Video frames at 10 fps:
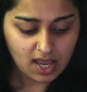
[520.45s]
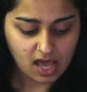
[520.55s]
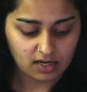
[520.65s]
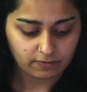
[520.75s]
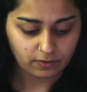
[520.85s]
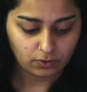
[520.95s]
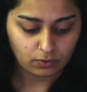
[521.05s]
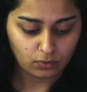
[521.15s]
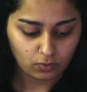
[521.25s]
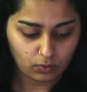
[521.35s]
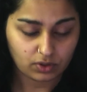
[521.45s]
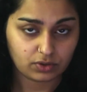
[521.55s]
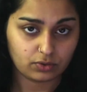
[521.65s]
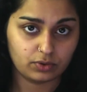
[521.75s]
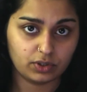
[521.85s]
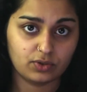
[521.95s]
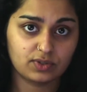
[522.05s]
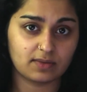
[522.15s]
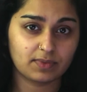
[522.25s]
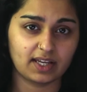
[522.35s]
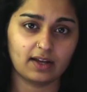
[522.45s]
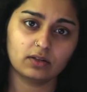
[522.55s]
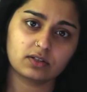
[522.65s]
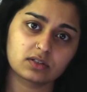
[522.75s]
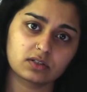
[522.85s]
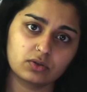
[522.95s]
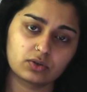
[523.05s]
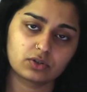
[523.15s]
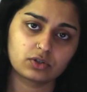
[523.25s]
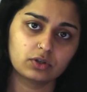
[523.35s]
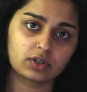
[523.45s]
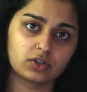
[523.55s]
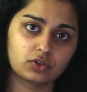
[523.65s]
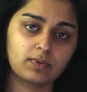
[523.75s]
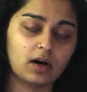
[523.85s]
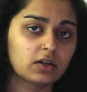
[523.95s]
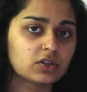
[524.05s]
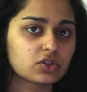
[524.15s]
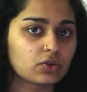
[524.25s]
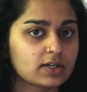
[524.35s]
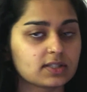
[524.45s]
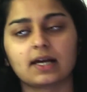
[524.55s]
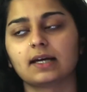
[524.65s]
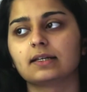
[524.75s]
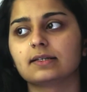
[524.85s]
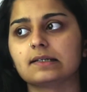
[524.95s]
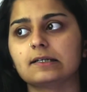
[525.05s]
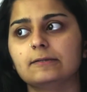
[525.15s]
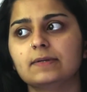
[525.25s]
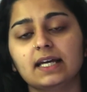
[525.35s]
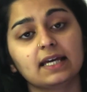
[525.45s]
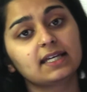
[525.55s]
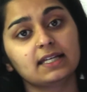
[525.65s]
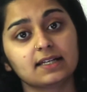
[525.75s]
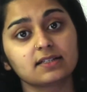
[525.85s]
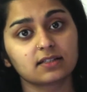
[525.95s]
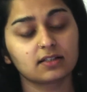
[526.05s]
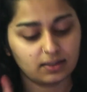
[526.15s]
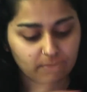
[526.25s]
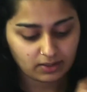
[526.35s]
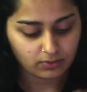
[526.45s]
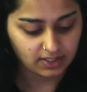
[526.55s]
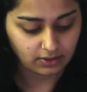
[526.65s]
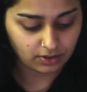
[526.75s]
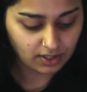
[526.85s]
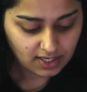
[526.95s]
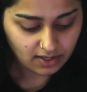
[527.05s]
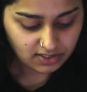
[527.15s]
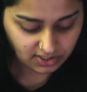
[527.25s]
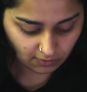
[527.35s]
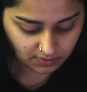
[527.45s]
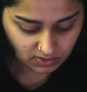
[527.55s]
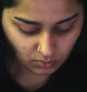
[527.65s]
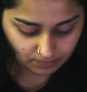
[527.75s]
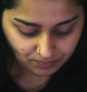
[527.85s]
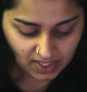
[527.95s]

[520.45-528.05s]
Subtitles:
And if you want to use something else, you could look into Paula's Choice and Inky List. They make really good serums as well.